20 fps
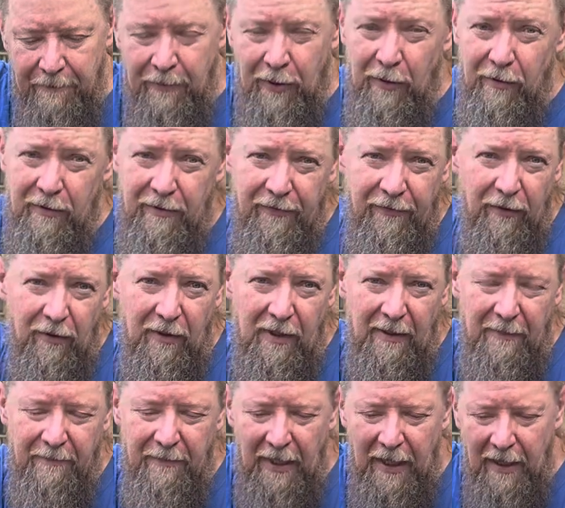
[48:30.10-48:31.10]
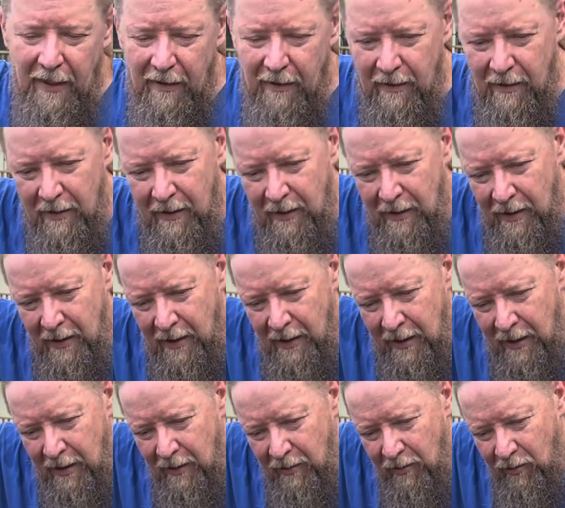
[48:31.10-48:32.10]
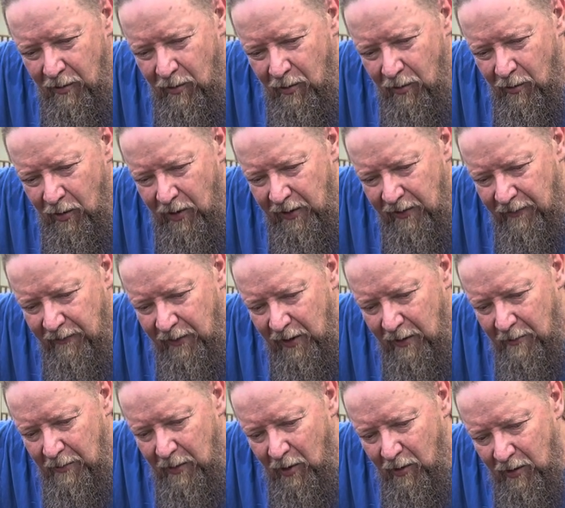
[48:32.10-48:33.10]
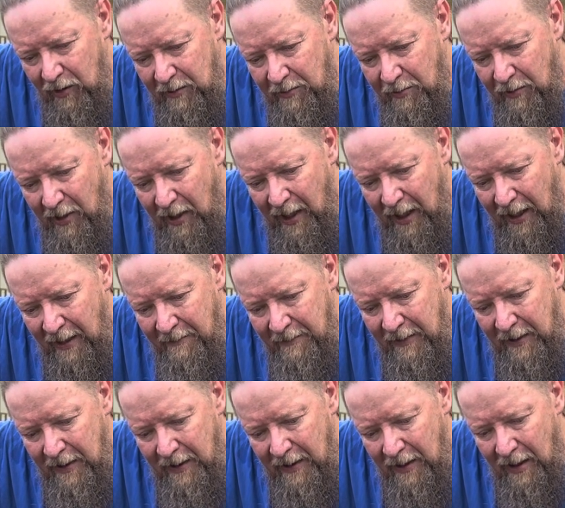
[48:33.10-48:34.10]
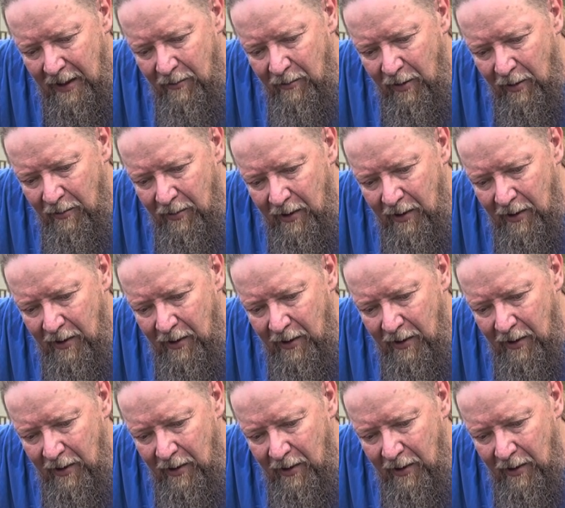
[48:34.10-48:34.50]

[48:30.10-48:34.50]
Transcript: pulls fuel up better when the float bowl is primed. And what we're